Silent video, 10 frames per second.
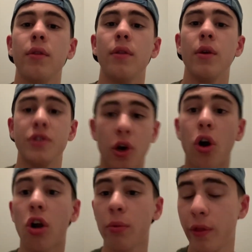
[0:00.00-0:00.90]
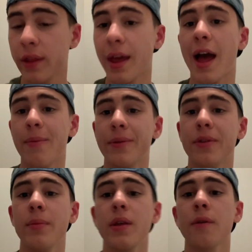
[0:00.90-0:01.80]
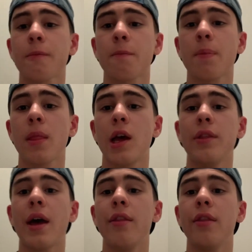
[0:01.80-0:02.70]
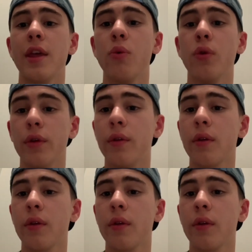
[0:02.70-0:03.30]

it's a horrible thing that happened to me, and that they would